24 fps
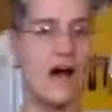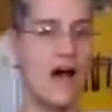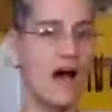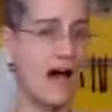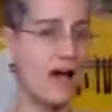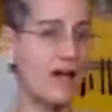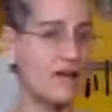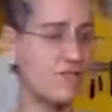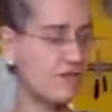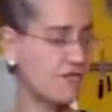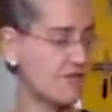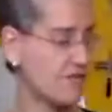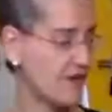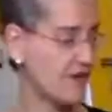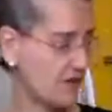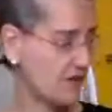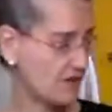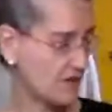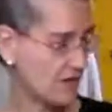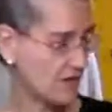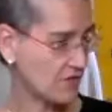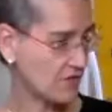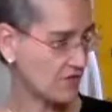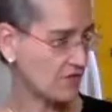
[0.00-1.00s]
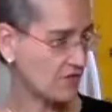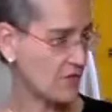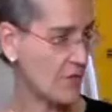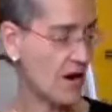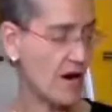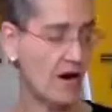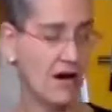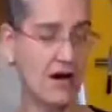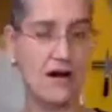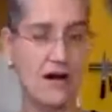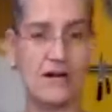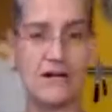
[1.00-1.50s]
I found out from
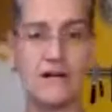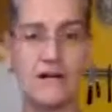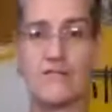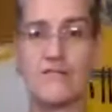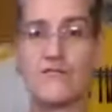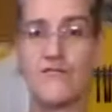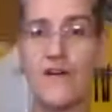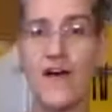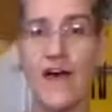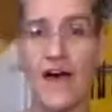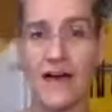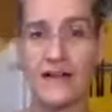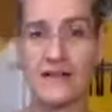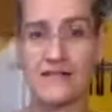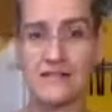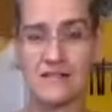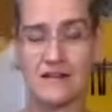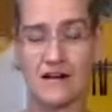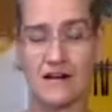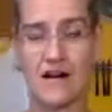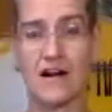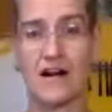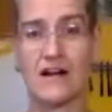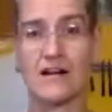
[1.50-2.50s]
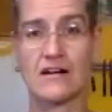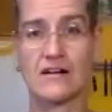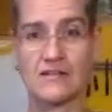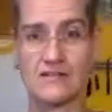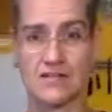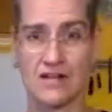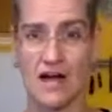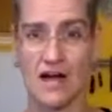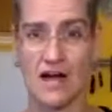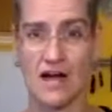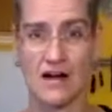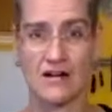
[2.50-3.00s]
our vet, our,
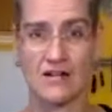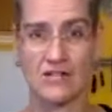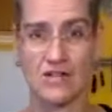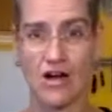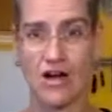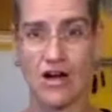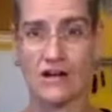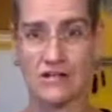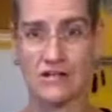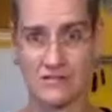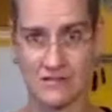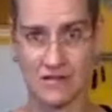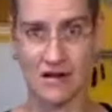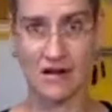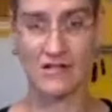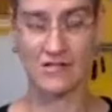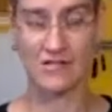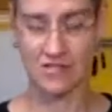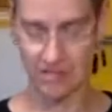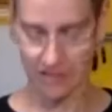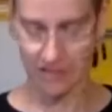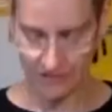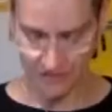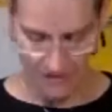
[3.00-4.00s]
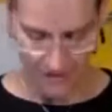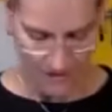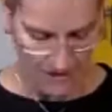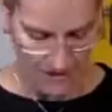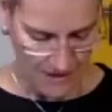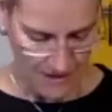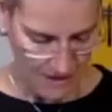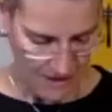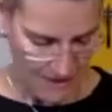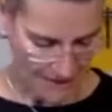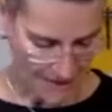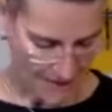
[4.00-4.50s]
our dog doctor,
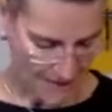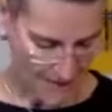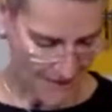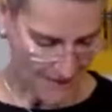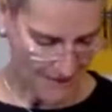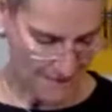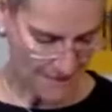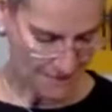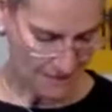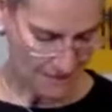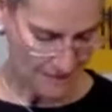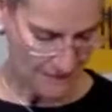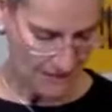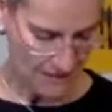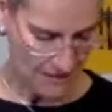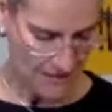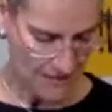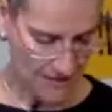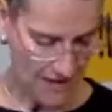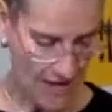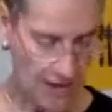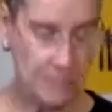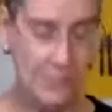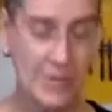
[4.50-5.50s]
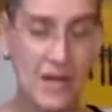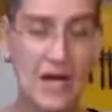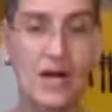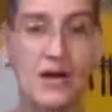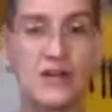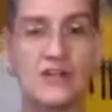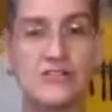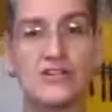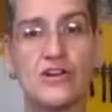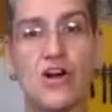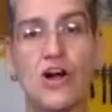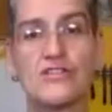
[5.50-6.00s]
um, that
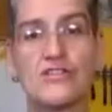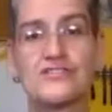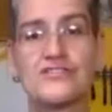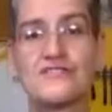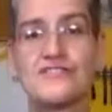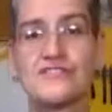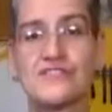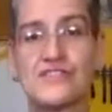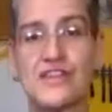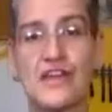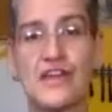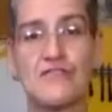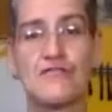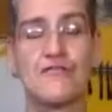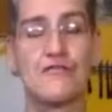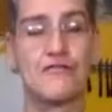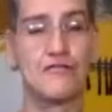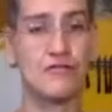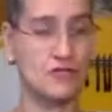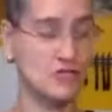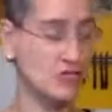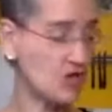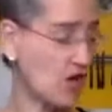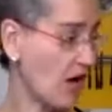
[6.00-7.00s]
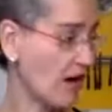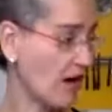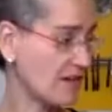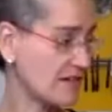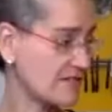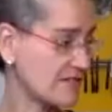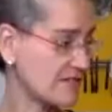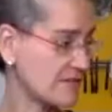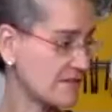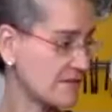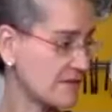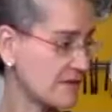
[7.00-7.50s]
pears are also safe for
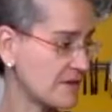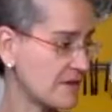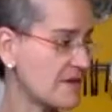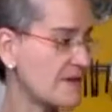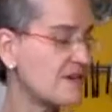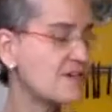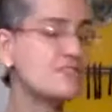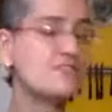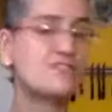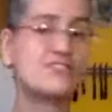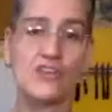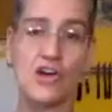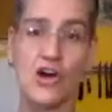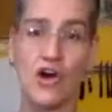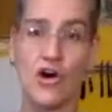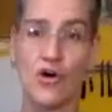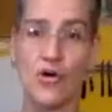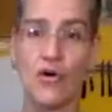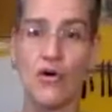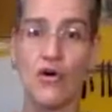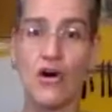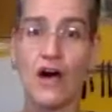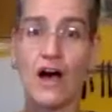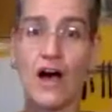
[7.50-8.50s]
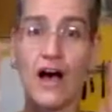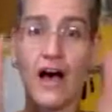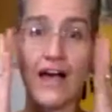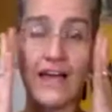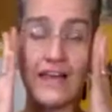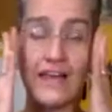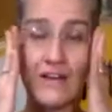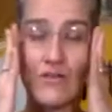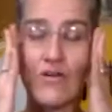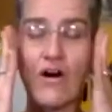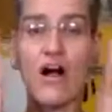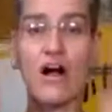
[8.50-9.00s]
dogs. So I
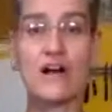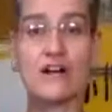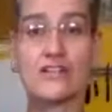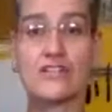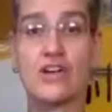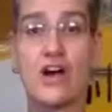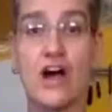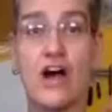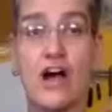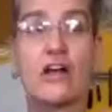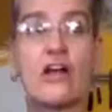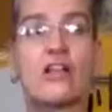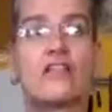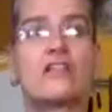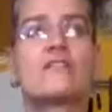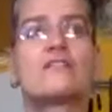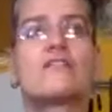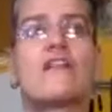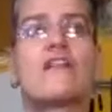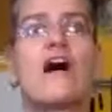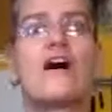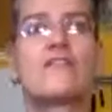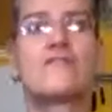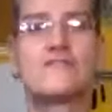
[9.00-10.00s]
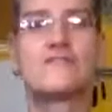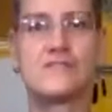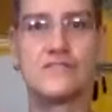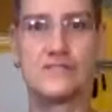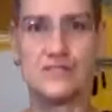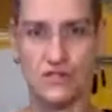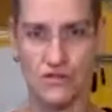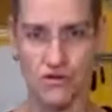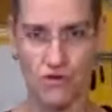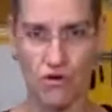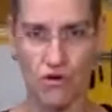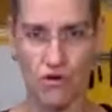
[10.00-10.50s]
know our dog loves the
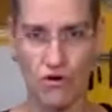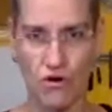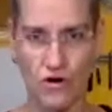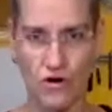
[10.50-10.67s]
core.